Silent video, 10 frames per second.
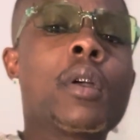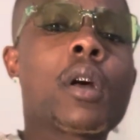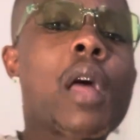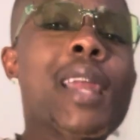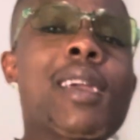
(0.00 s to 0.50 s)
A
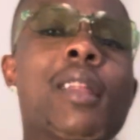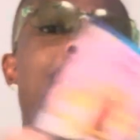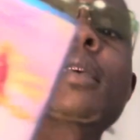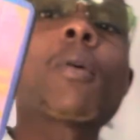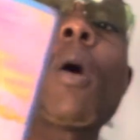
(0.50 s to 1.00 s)
lot of y'all are
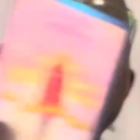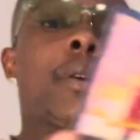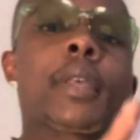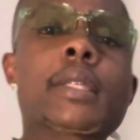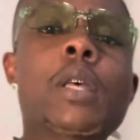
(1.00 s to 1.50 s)
so hard
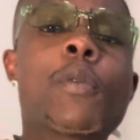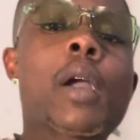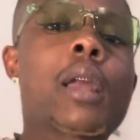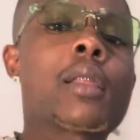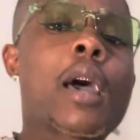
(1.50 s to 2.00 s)
on yourself. We
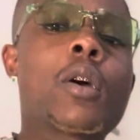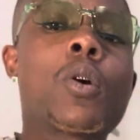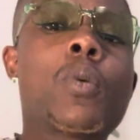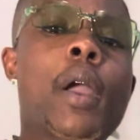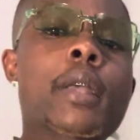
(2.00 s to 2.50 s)
got a lot of
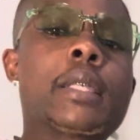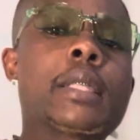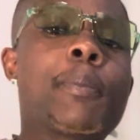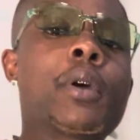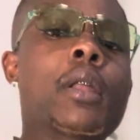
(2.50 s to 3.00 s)
Aquariuses
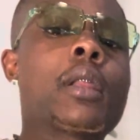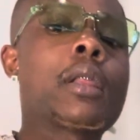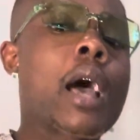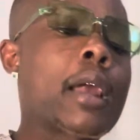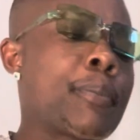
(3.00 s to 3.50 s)
that put a
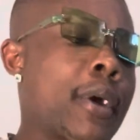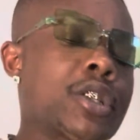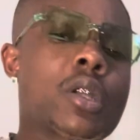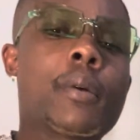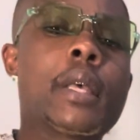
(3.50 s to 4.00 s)
lot of
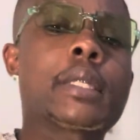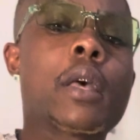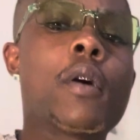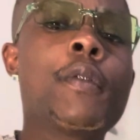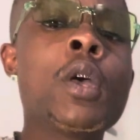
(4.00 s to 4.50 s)
pressure on
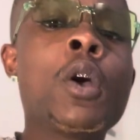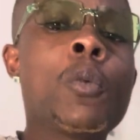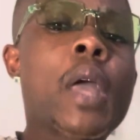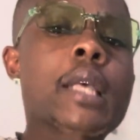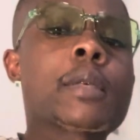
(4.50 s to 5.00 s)
itself.
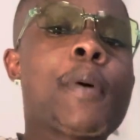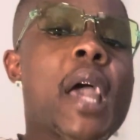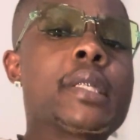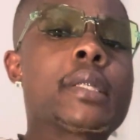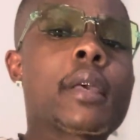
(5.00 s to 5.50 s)
We got some
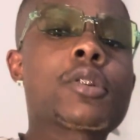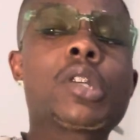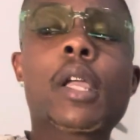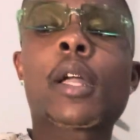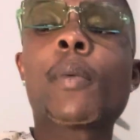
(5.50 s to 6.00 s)
Pisces energy
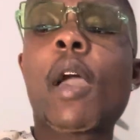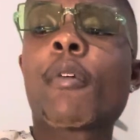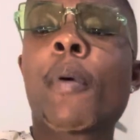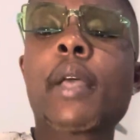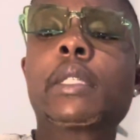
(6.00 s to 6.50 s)
here. Can we have a
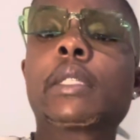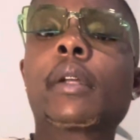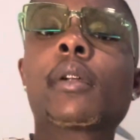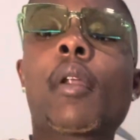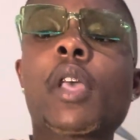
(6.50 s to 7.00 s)
Pisces
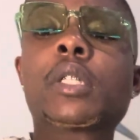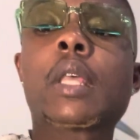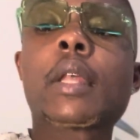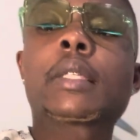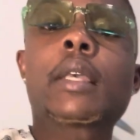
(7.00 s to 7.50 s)
Center donation
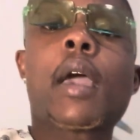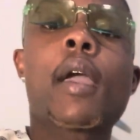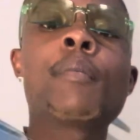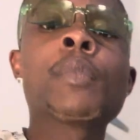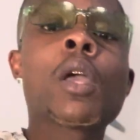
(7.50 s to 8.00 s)
to the
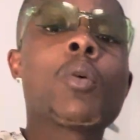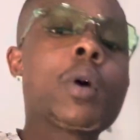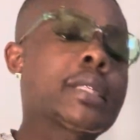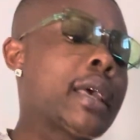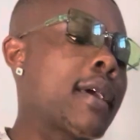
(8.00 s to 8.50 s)
CA?
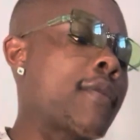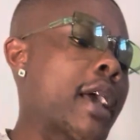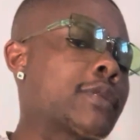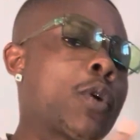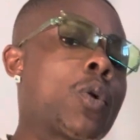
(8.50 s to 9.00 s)
What's the
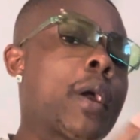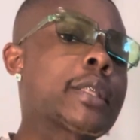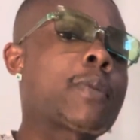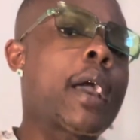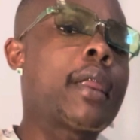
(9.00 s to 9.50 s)
advice for
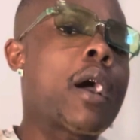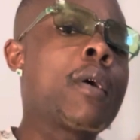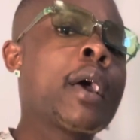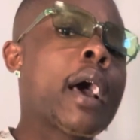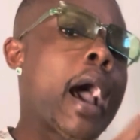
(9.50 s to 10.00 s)
Aquarius right now?
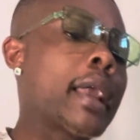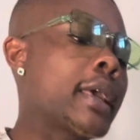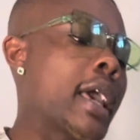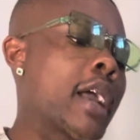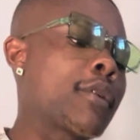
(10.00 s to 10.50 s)
I
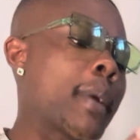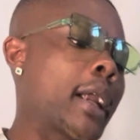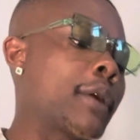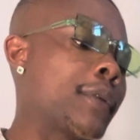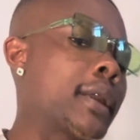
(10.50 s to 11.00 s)
need
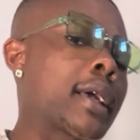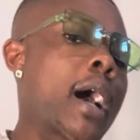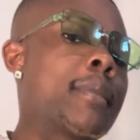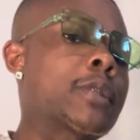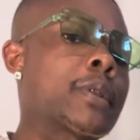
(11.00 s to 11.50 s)
everybody to flood the
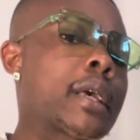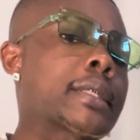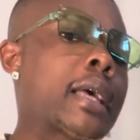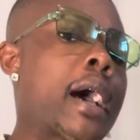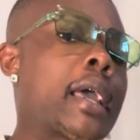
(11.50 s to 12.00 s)
comments with their
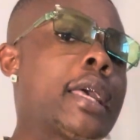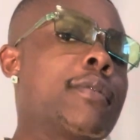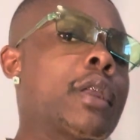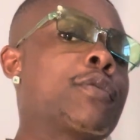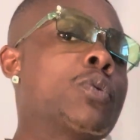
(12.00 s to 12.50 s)
sign,
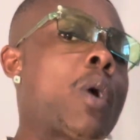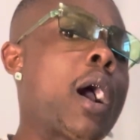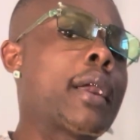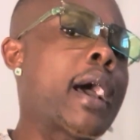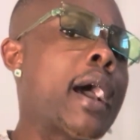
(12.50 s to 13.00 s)
even if you
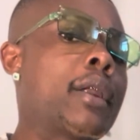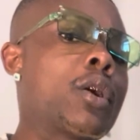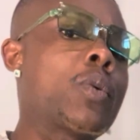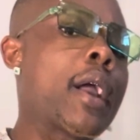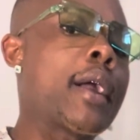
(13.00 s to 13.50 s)
are not an
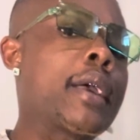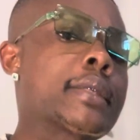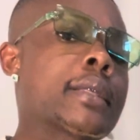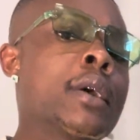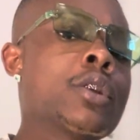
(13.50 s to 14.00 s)

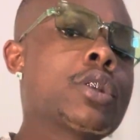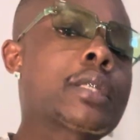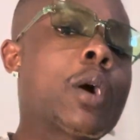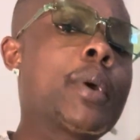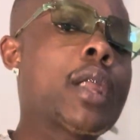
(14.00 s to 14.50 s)
Aquarius, just
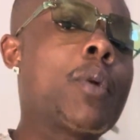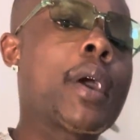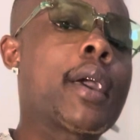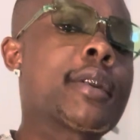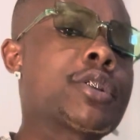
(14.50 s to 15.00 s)
so we know
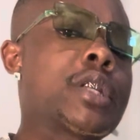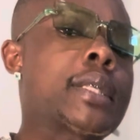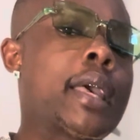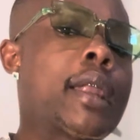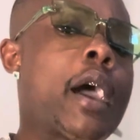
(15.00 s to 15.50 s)
what energies
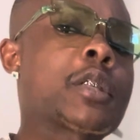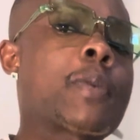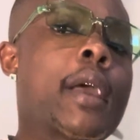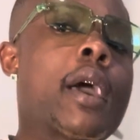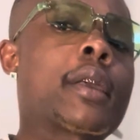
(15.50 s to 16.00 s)
are in the house
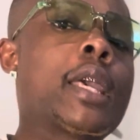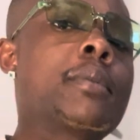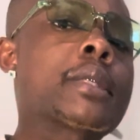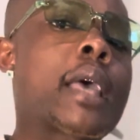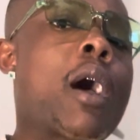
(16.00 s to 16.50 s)
right now to keep
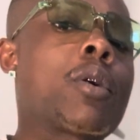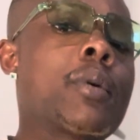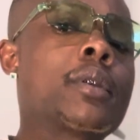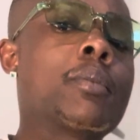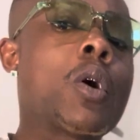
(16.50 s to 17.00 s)
this
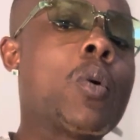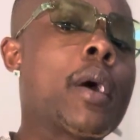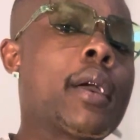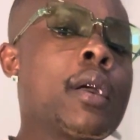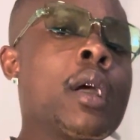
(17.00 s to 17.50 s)
algorithm
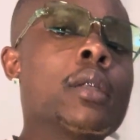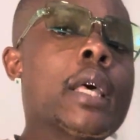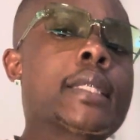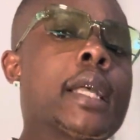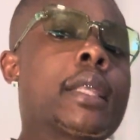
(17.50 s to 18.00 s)
going.
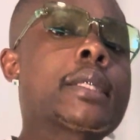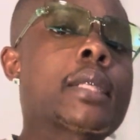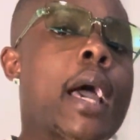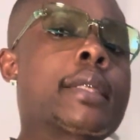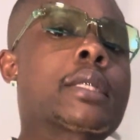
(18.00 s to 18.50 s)
Let's get these
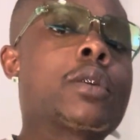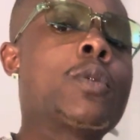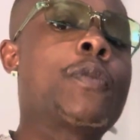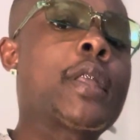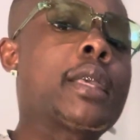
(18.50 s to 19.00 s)
likes
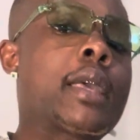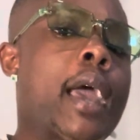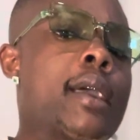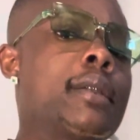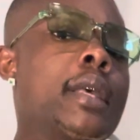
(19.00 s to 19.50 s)
to
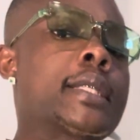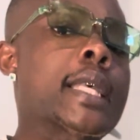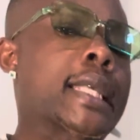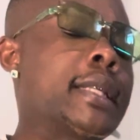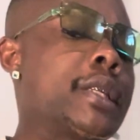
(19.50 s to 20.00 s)
50K at least. Let's get